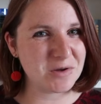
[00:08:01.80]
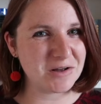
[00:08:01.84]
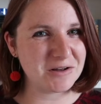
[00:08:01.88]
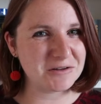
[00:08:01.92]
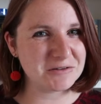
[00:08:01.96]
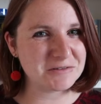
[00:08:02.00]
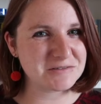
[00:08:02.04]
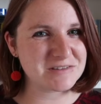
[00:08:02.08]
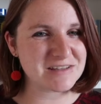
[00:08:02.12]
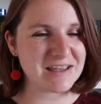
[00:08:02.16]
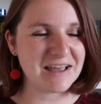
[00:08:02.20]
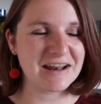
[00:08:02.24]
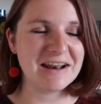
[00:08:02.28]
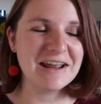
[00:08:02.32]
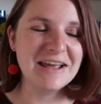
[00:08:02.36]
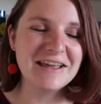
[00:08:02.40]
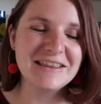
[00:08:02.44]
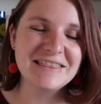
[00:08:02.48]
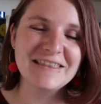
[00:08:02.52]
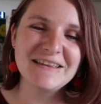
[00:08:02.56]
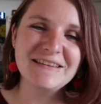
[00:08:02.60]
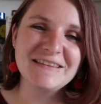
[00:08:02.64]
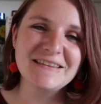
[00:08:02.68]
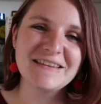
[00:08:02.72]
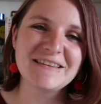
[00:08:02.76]
worlds. I
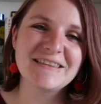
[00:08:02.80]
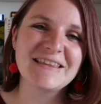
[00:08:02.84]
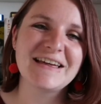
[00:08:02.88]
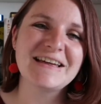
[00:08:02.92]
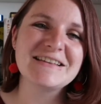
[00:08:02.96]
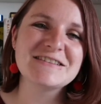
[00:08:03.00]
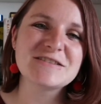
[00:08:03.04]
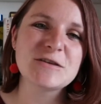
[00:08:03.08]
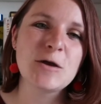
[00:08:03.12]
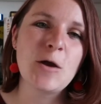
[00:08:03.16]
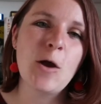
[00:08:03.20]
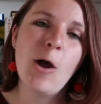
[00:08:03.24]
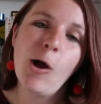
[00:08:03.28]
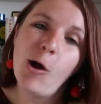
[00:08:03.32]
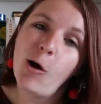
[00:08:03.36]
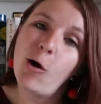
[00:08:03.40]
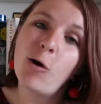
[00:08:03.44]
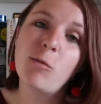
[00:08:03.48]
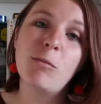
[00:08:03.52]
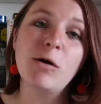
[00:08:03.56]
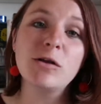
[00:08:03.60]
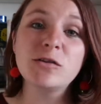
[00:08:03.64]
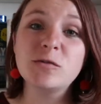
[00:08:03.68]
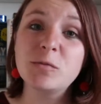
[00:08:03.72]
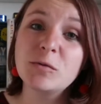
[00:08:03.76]
think that that's,
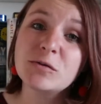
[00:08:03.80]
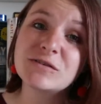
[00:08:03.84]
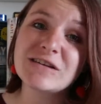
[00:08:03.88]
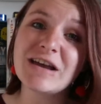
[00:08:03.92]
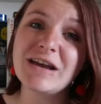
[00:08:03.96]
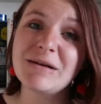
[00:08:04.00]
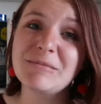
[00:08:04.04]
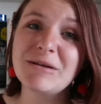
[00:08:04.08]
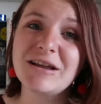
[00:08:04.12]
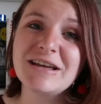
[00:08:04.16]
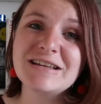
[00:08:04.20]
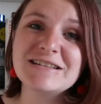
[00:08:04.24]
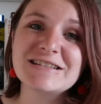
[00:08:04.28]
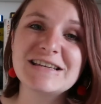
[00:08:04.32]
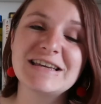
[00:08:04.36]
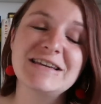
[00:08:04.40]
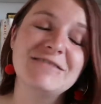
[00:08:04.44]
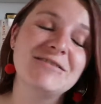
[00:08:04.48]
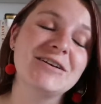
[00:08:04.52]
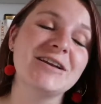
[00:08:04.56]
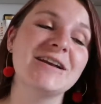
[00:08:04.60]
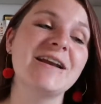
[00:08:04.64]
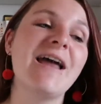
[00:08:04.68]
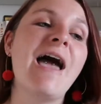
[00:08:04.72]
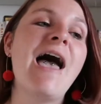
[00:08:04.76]
or multiple timelines
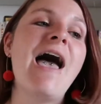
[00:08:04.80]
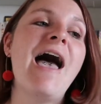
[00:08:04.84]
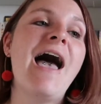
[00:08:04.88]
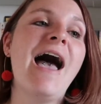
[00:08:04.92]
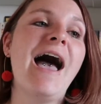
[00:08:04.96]
even.